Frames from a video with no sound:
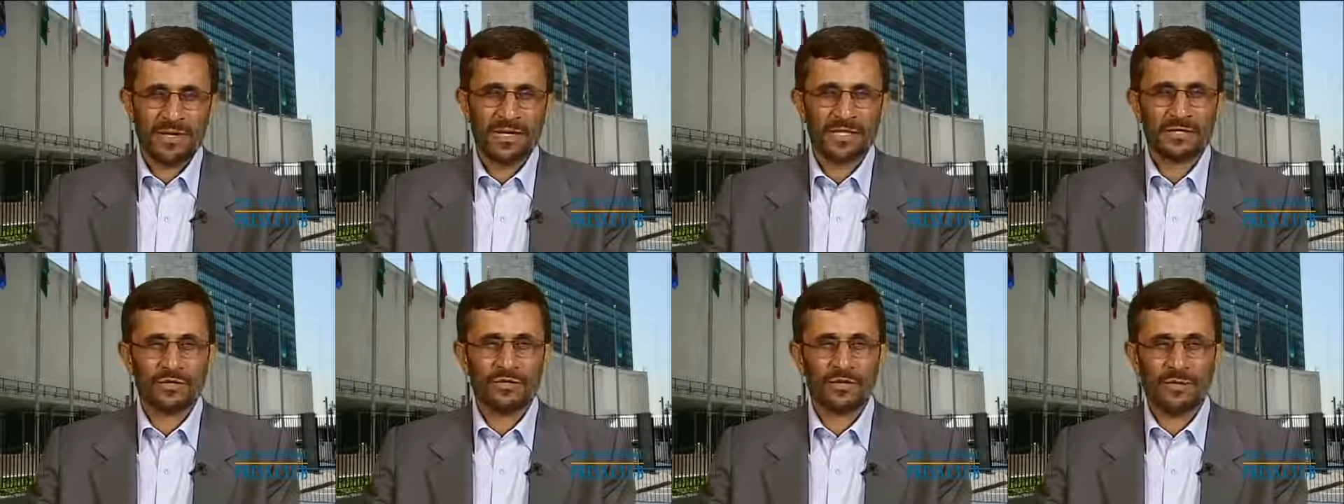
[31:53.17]

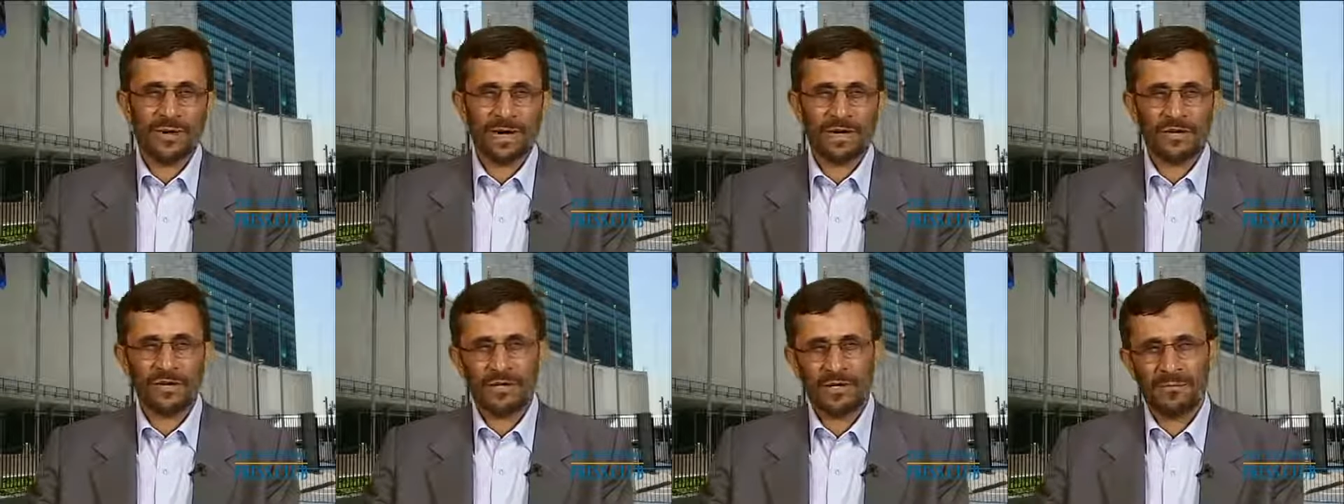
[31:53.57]
All the
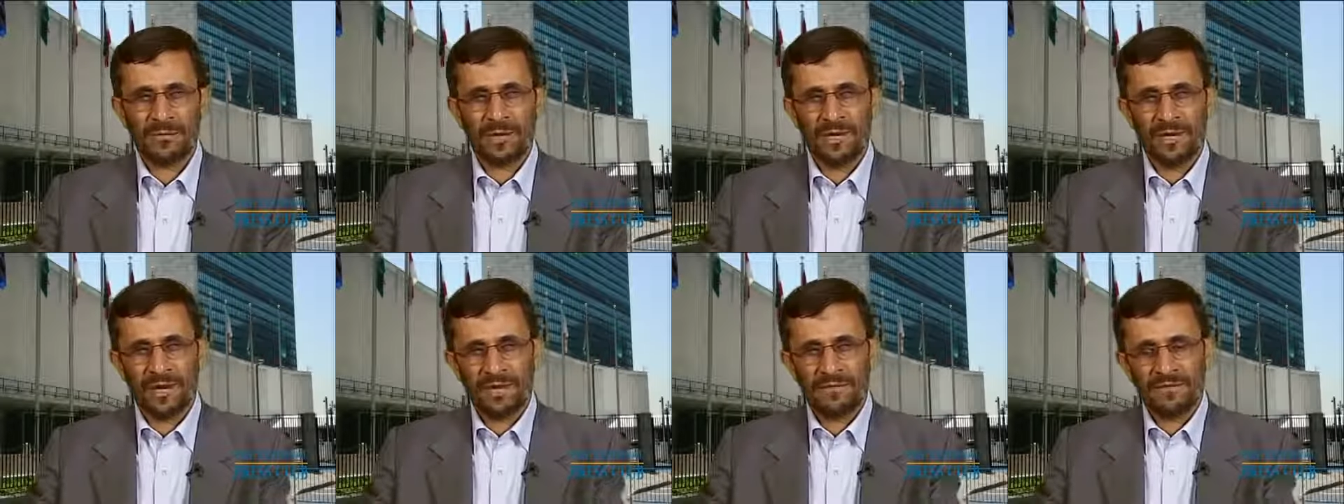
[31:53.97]

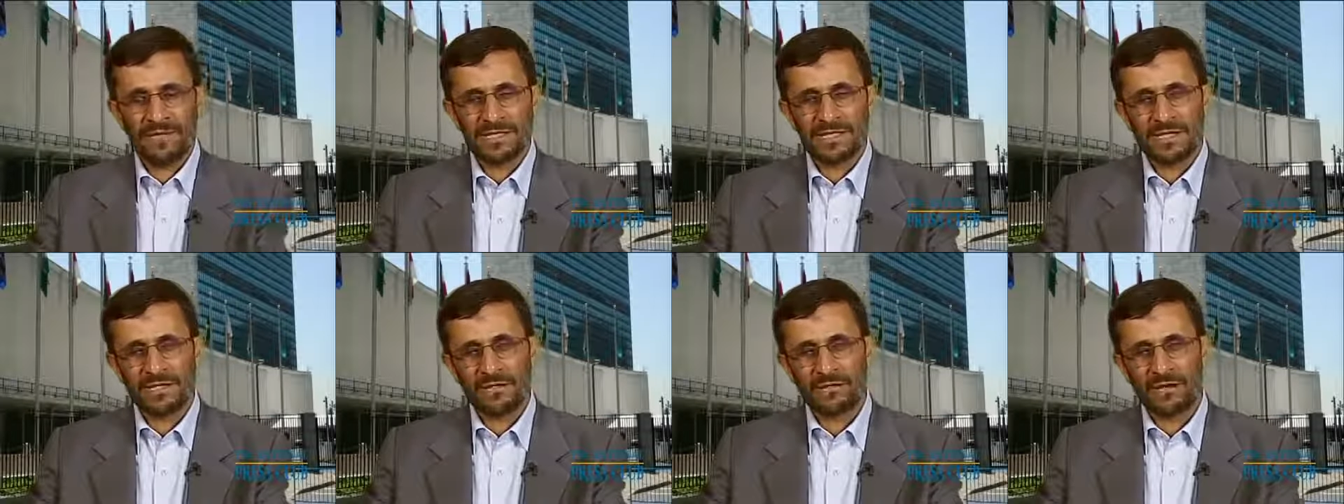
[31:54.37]
journalists and
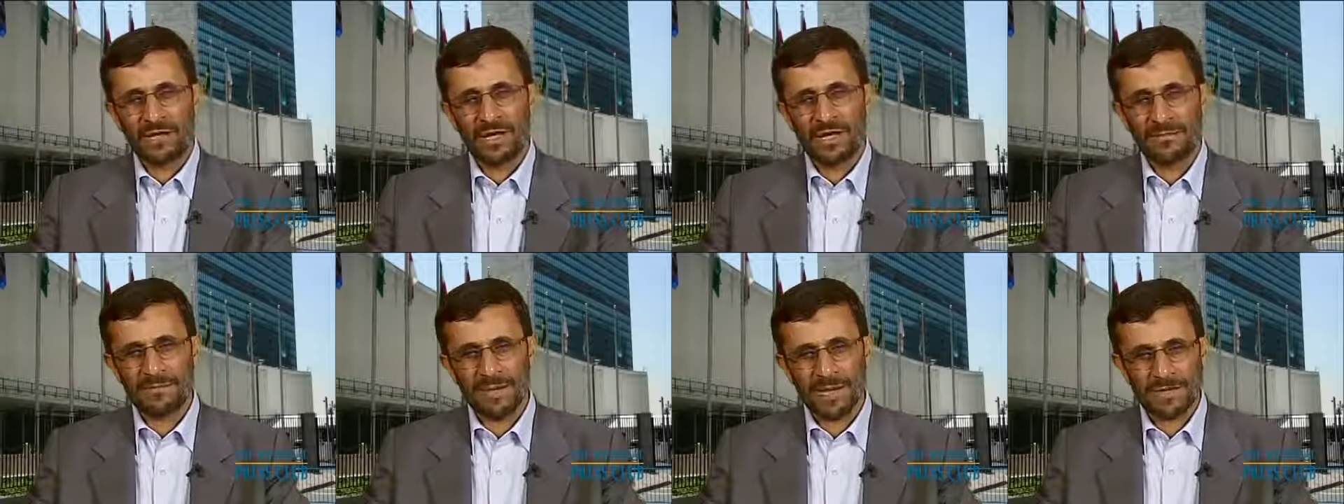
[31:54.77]

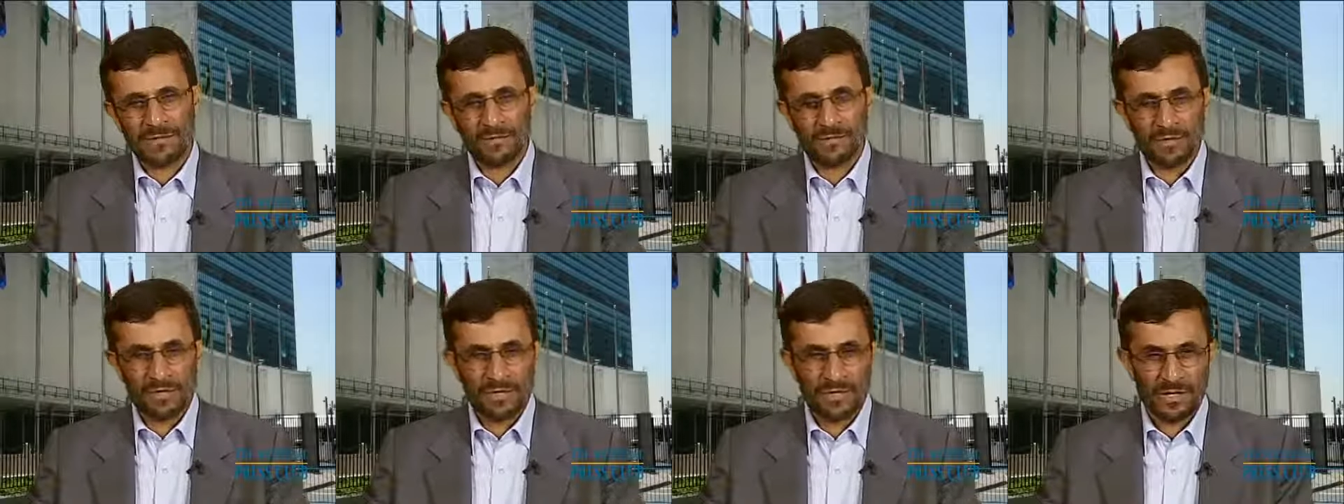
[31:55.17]
newspapers
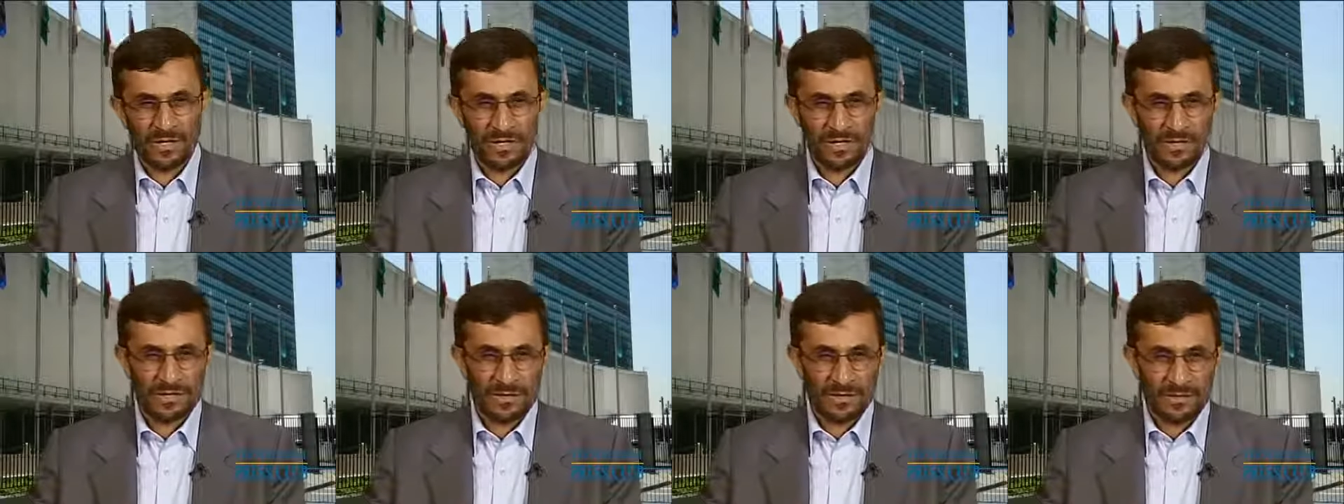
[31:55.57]
papers
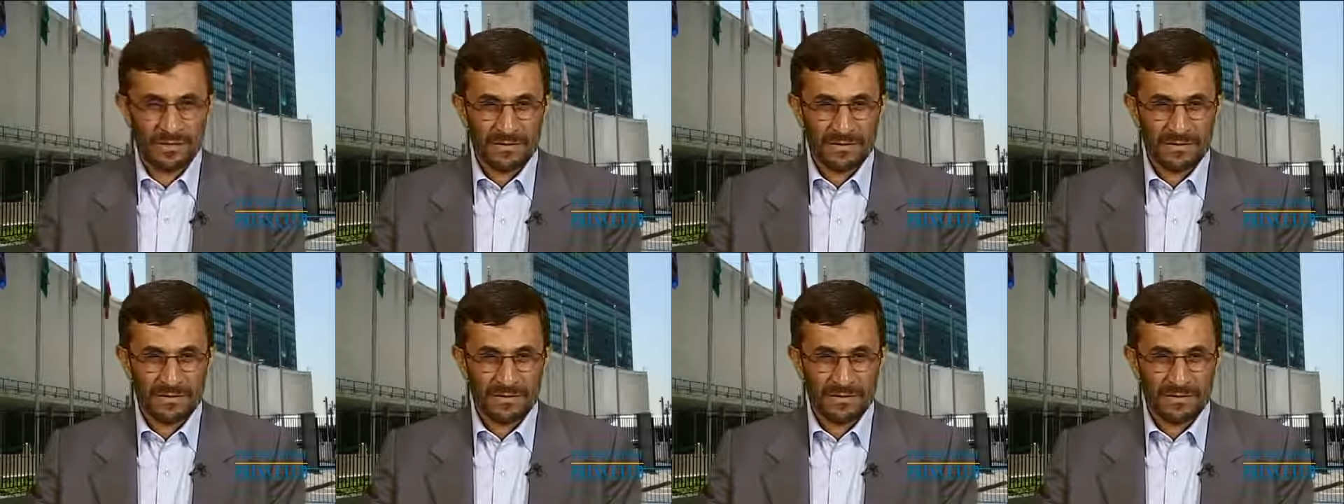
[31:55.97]
also